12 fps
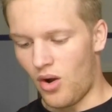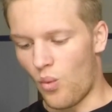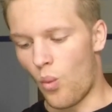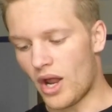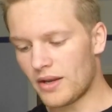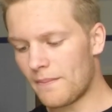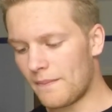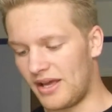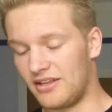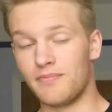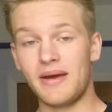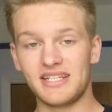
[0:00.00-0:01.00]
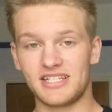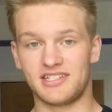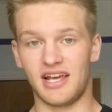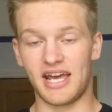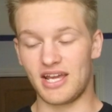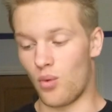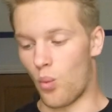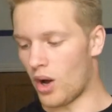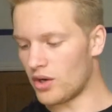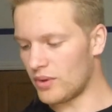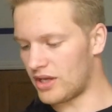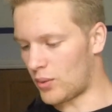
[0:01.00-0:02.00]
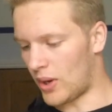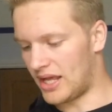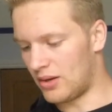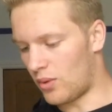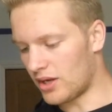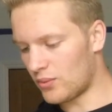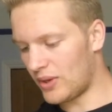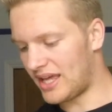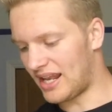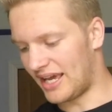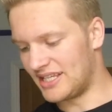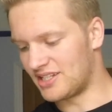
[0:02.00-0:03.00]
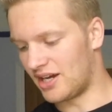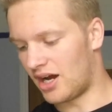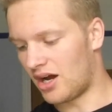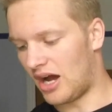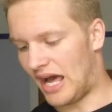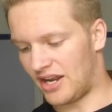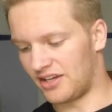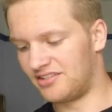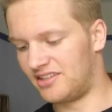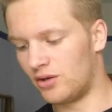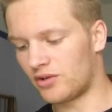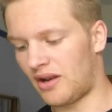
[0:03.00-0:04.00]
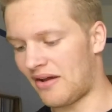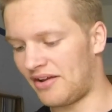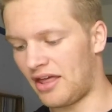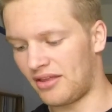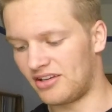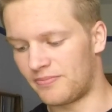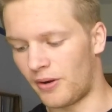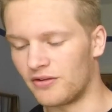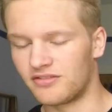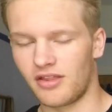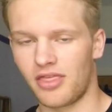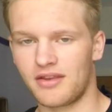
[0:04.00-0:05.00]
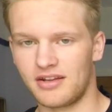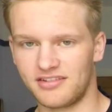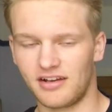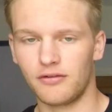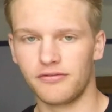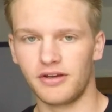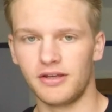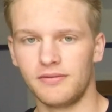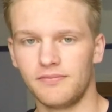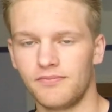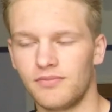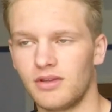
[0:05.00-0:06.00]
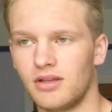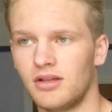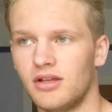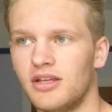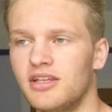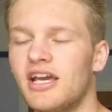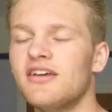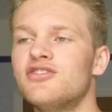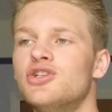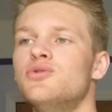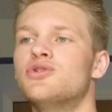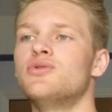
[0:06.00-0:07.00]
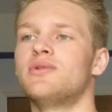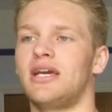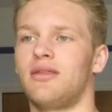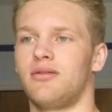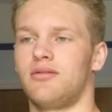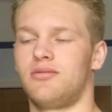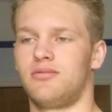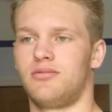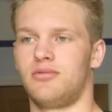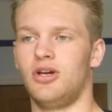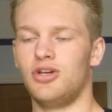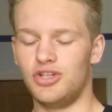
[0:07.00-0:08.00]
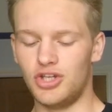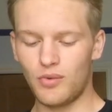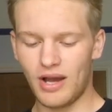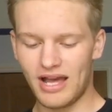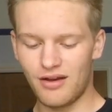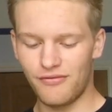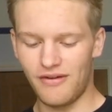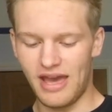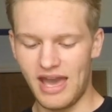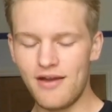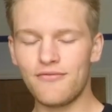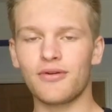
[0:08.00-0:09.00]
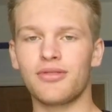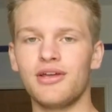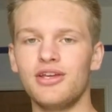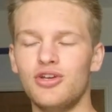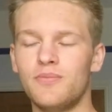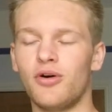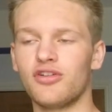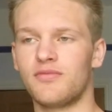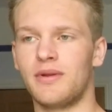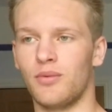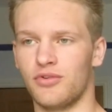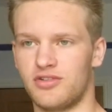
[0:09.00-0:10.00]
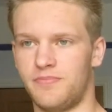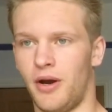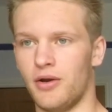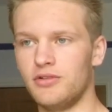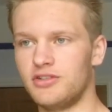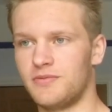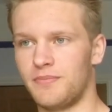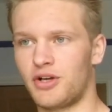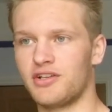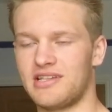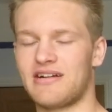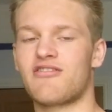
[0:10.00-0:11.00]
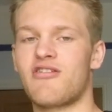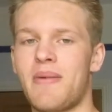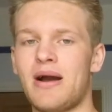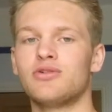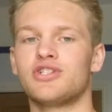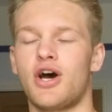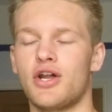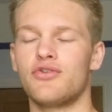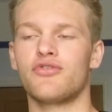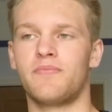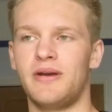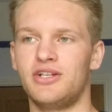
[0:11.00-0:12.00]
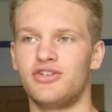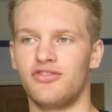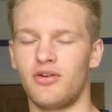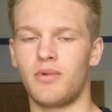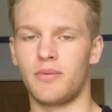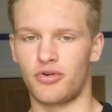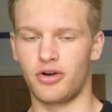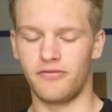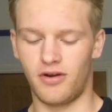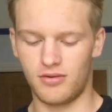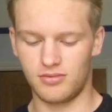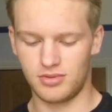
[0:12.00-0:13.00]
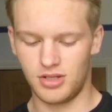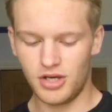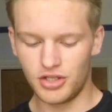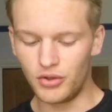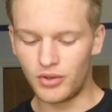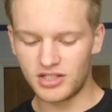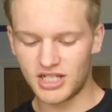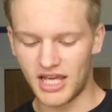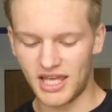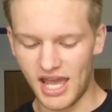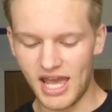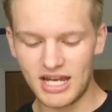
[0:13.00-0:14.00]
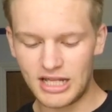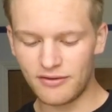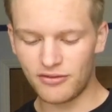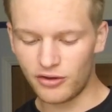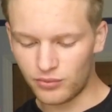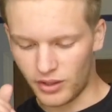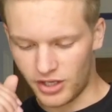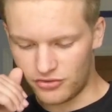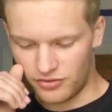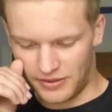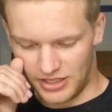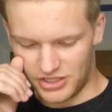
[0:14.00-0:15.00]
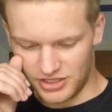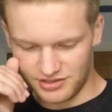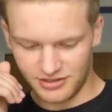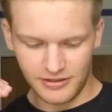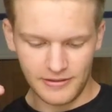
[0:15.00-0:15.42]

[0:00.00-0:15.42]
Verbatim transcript: One is meant to say one week wait one week later and I still don't have anything to post other than a selfie. Yes you do, Nathan. You have everything you possibly want to post because there are about 100 pictures on my profile. You can take any of those 100 pictures.